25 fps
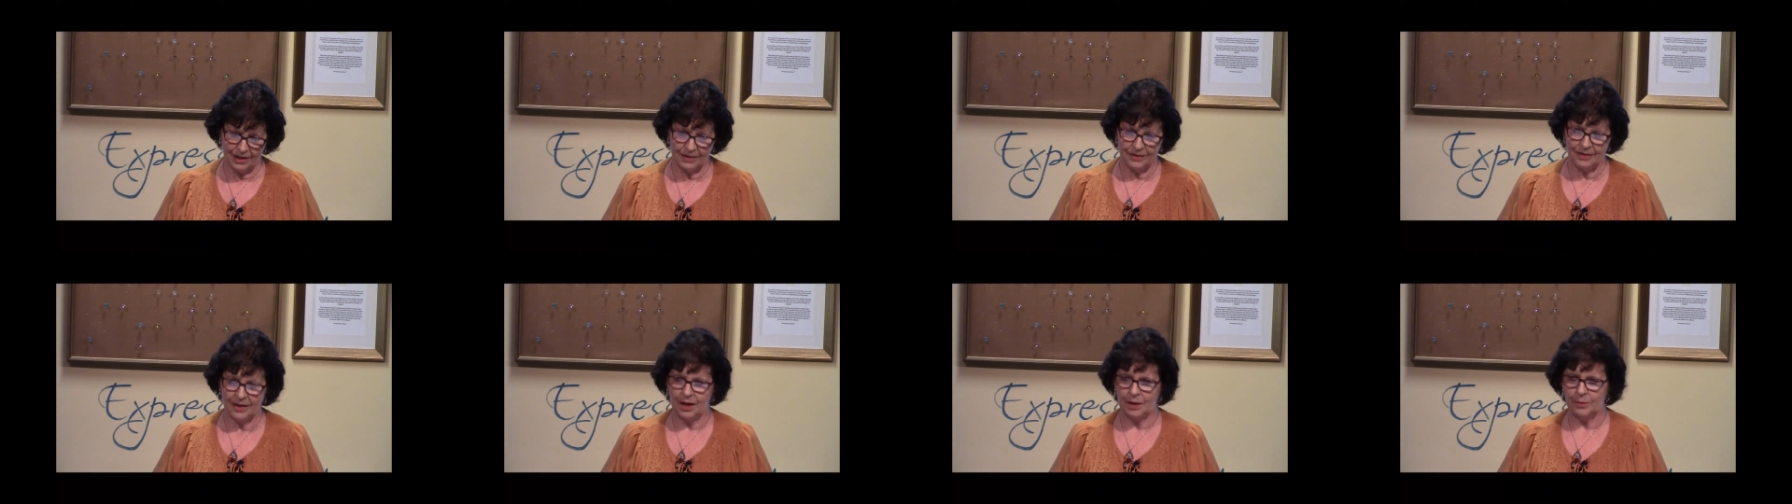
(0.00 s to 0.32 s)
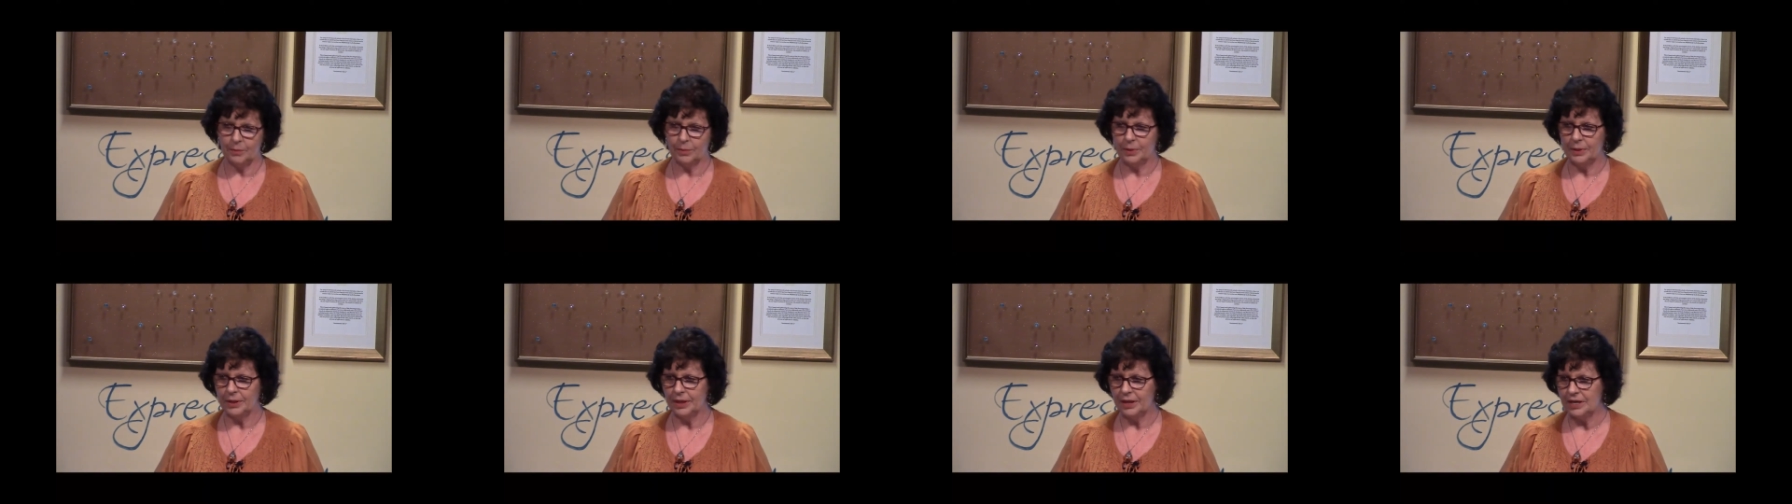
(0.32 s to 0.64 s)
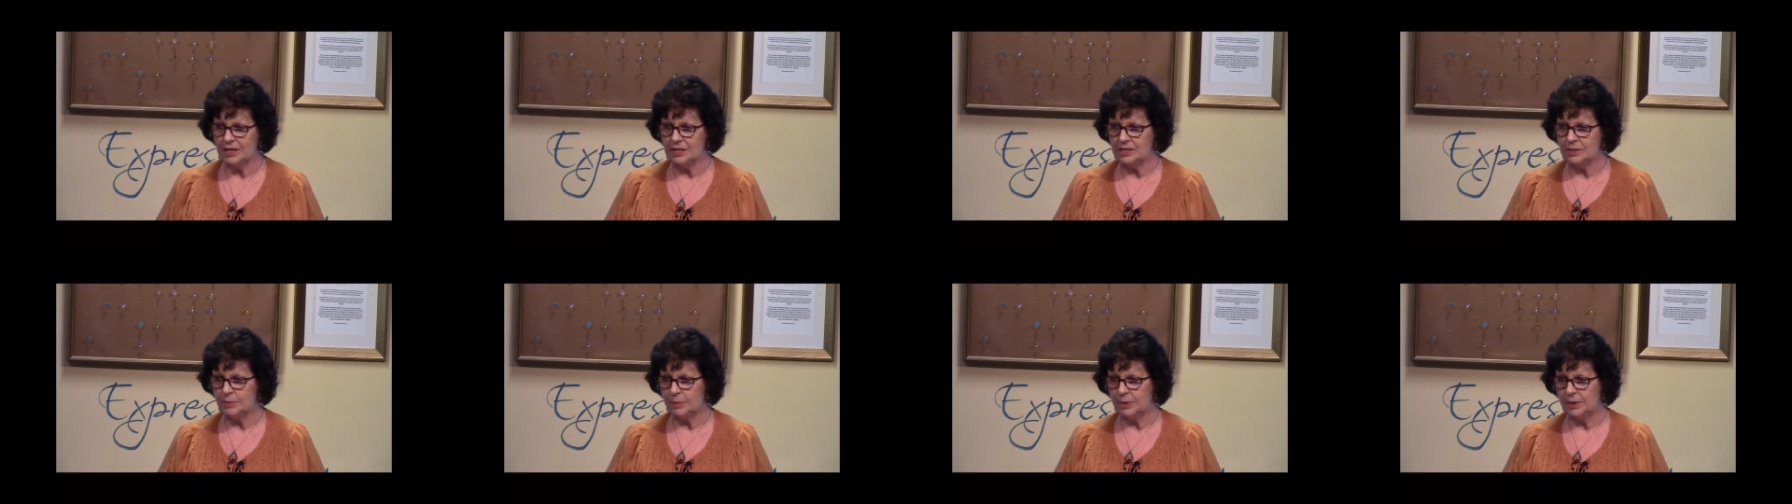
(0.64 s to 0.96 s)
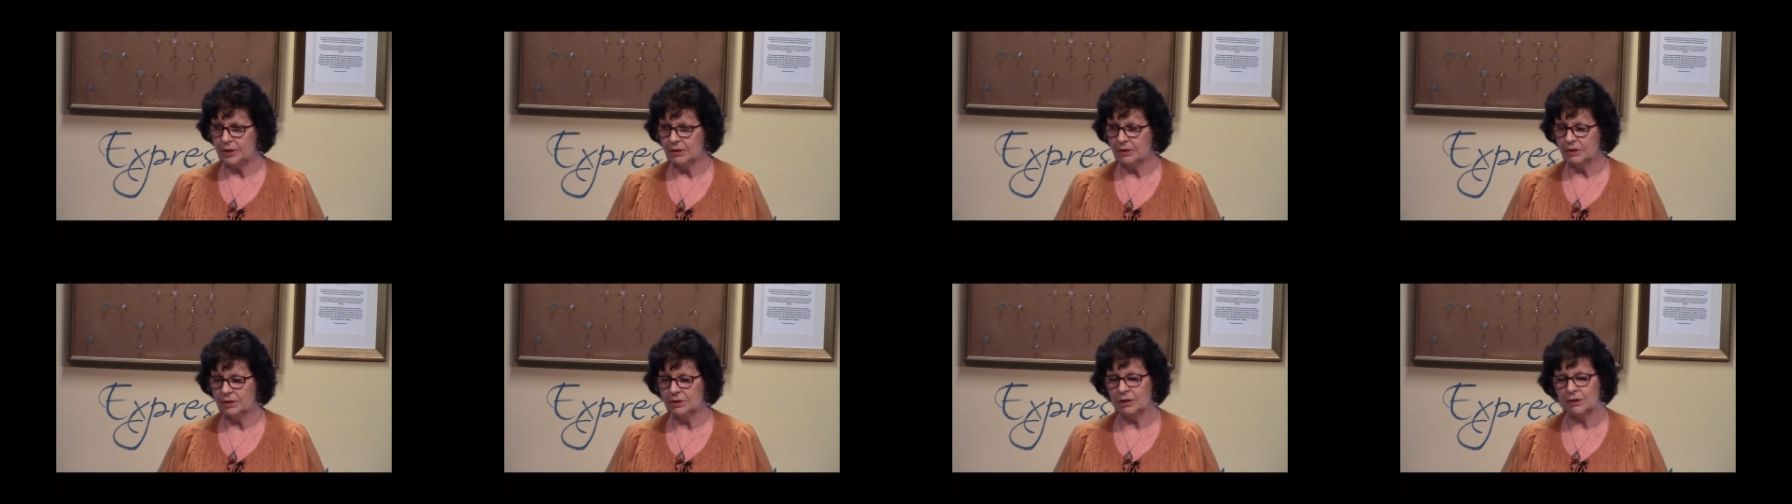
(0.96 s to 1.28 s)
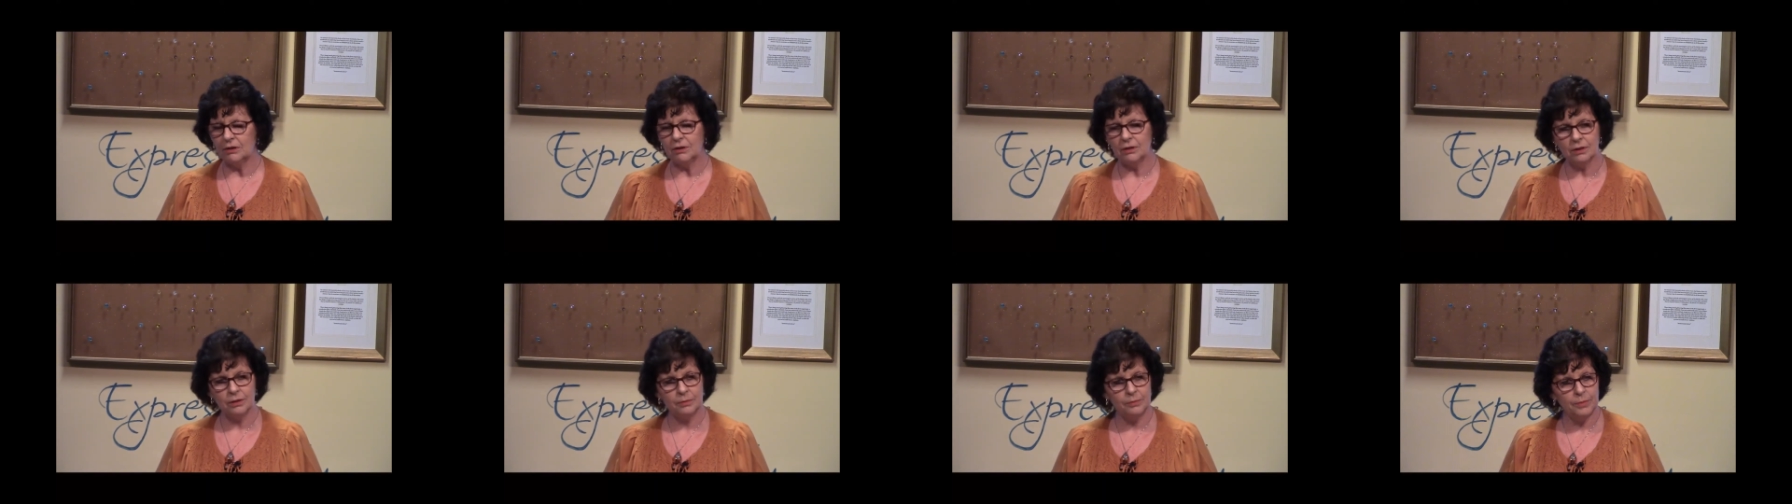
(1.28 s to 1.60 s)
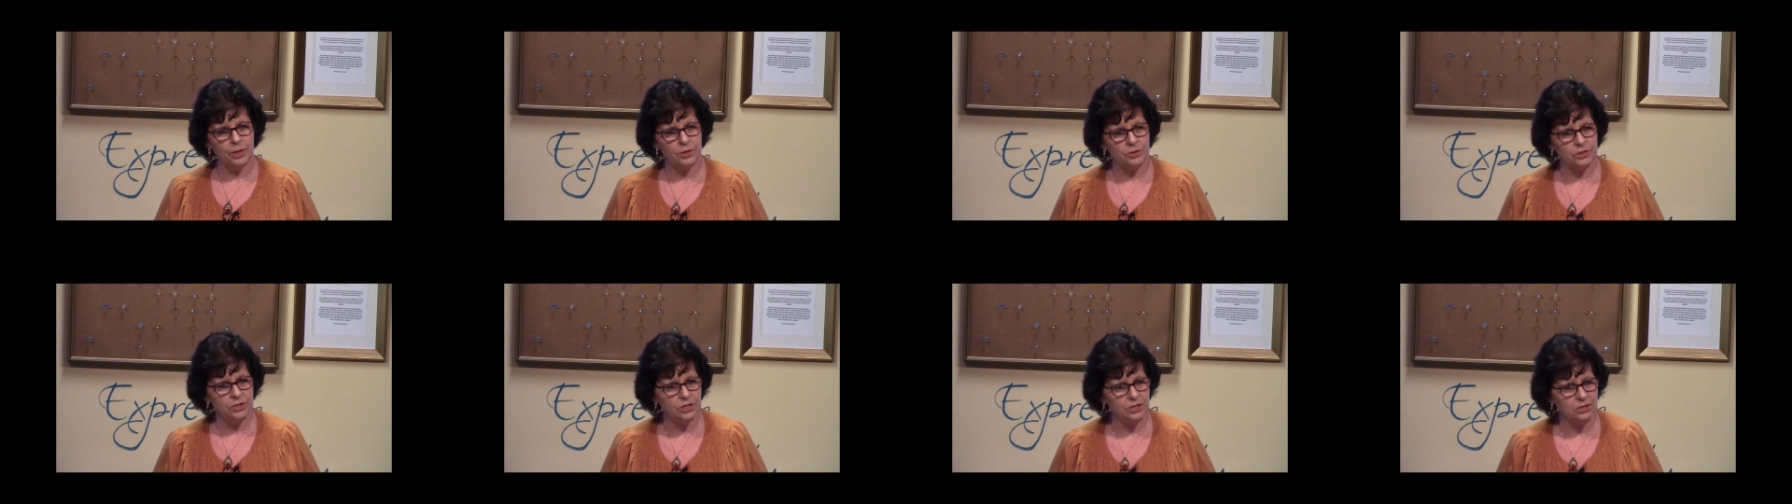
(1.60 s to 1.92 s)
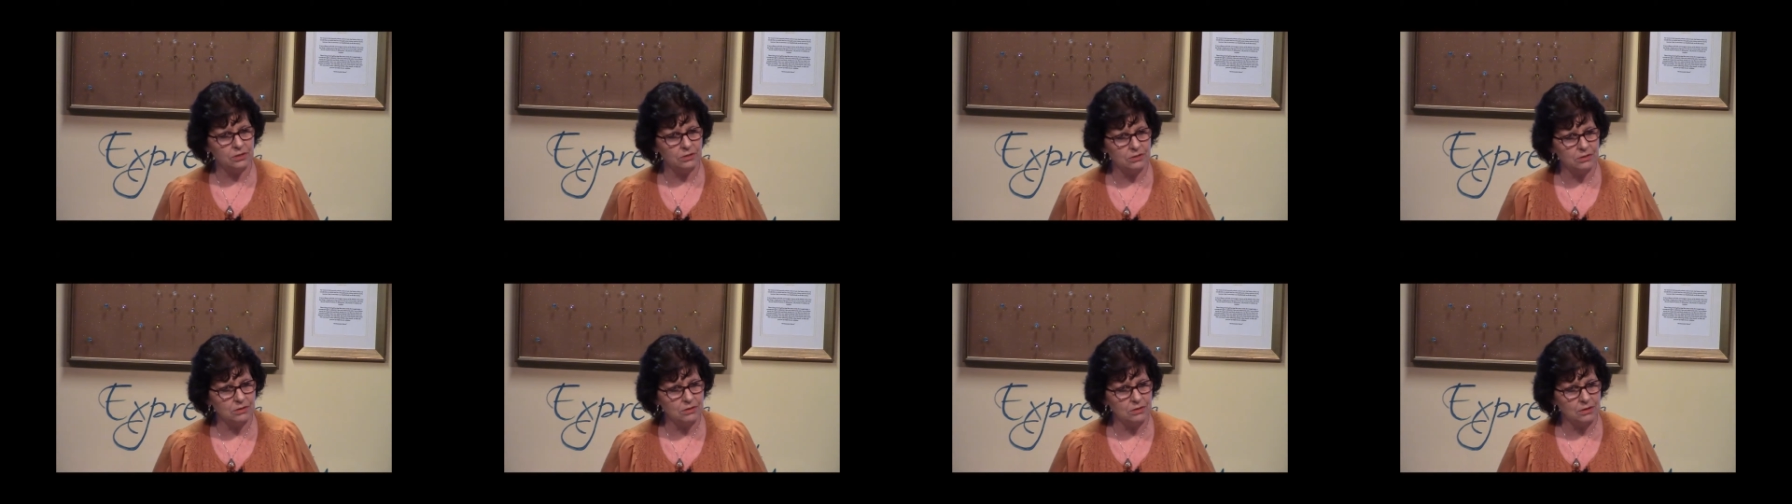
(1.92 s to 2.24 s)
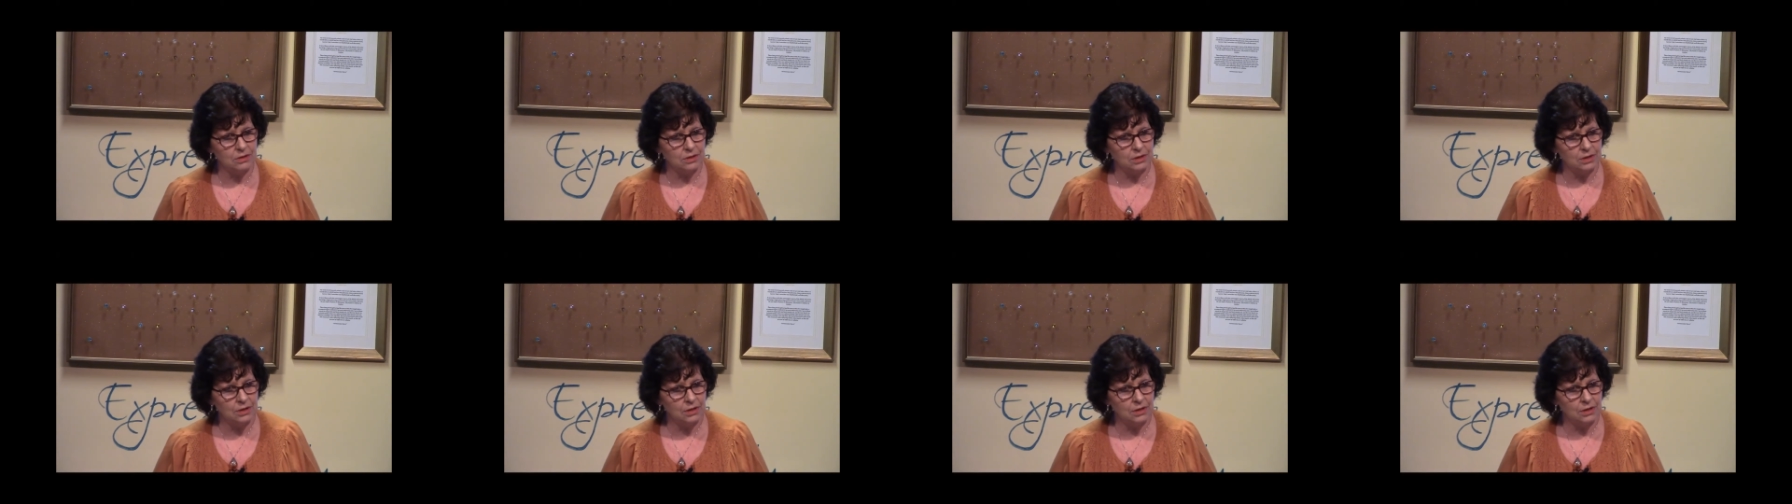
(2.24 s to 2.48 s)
That place beyond all emotions,